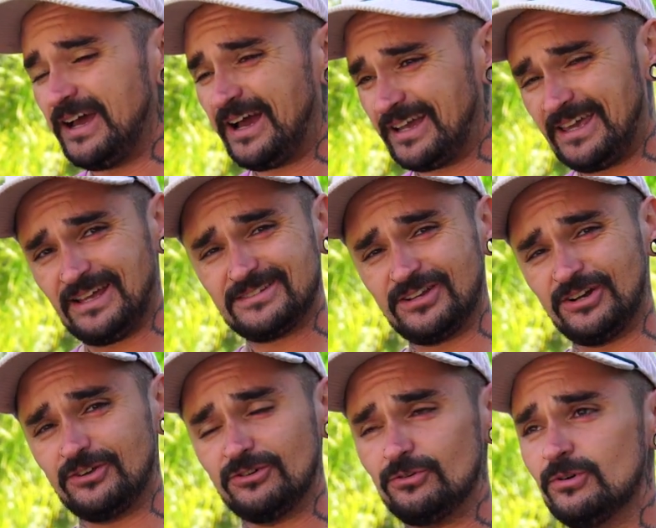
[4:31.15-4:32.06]
I can't
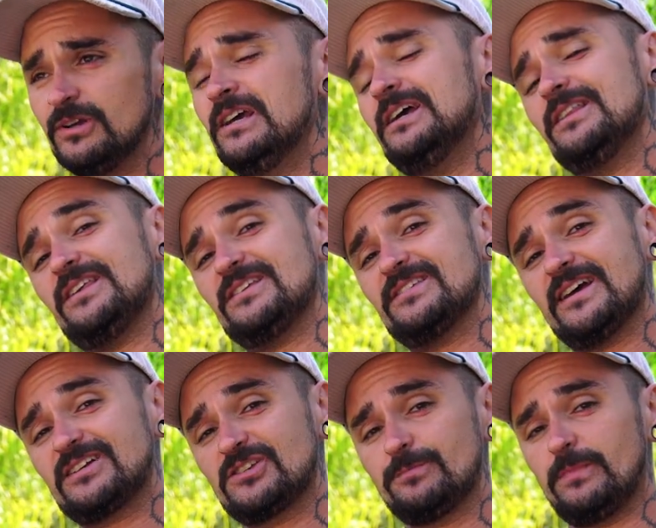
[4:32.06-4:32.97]
tell you the
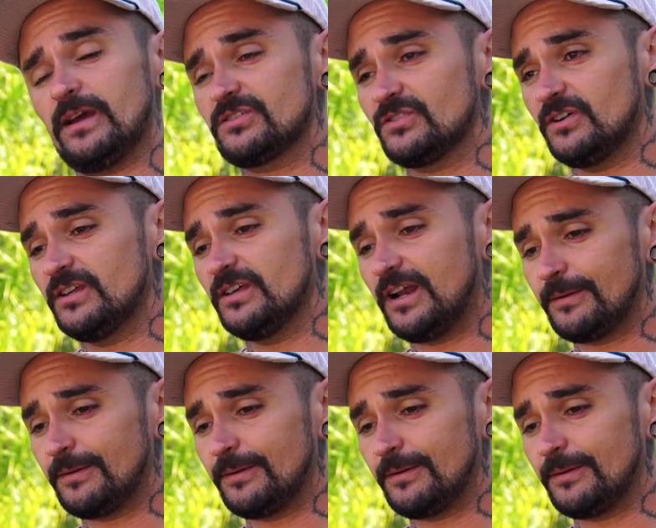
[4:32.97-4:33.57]
exact specs on it.